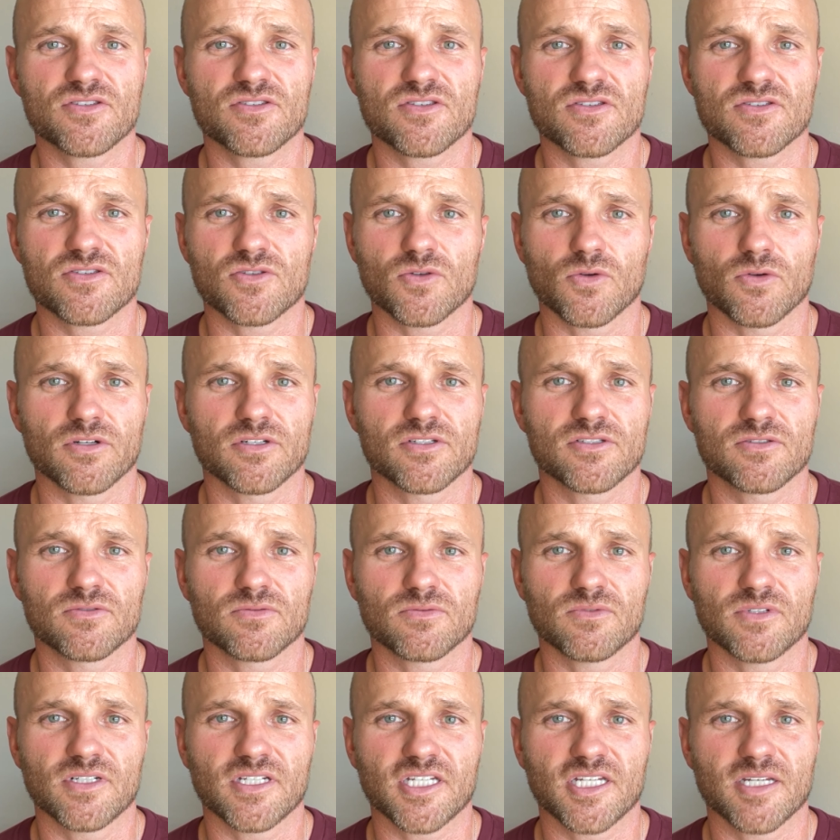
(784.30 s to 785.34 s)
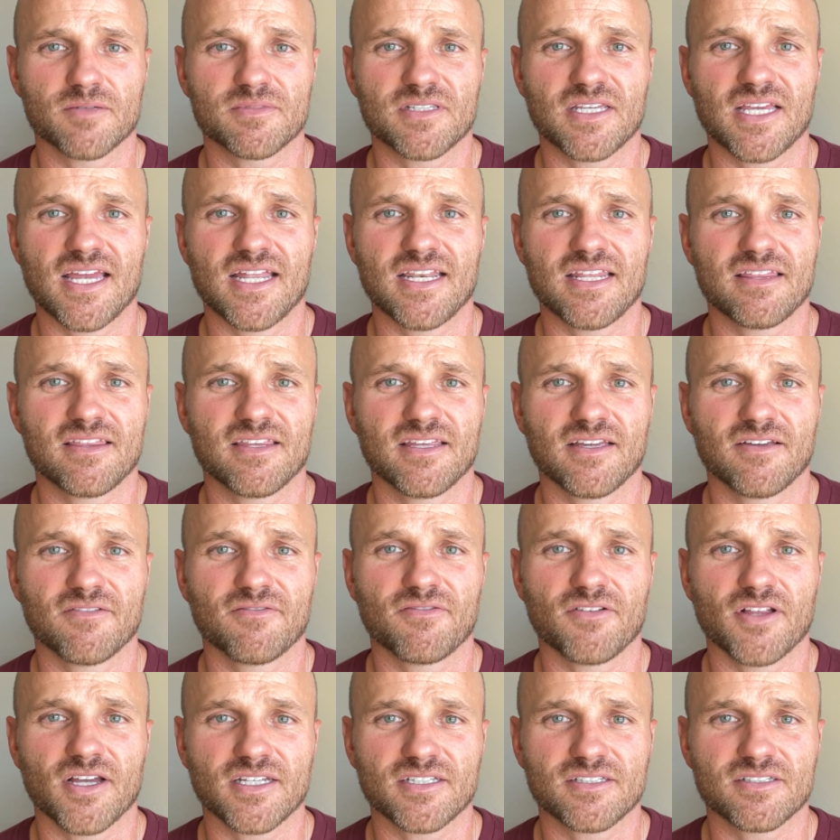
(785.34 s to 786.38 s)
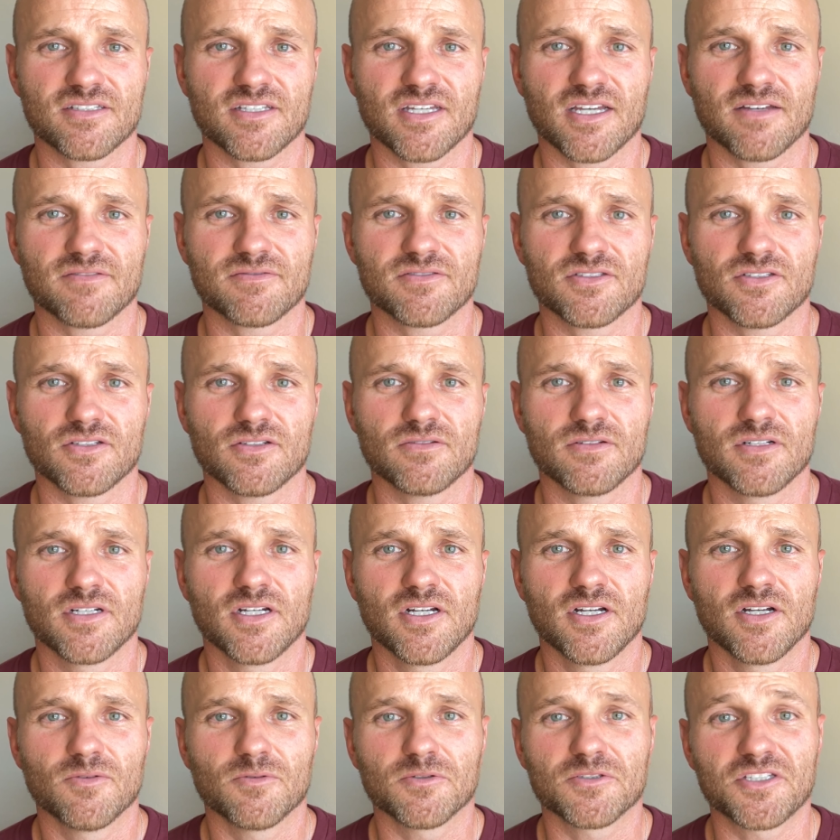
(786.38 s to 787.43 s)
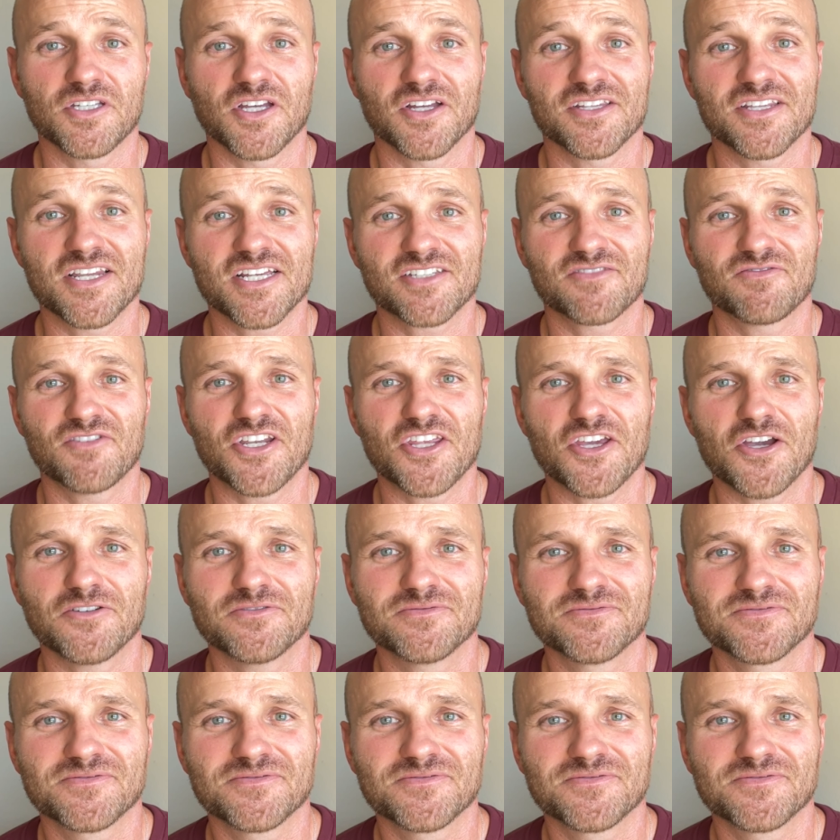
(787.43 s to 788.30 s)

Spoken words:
source when it comes to anything Flagstaff. So we'll see you on the next video.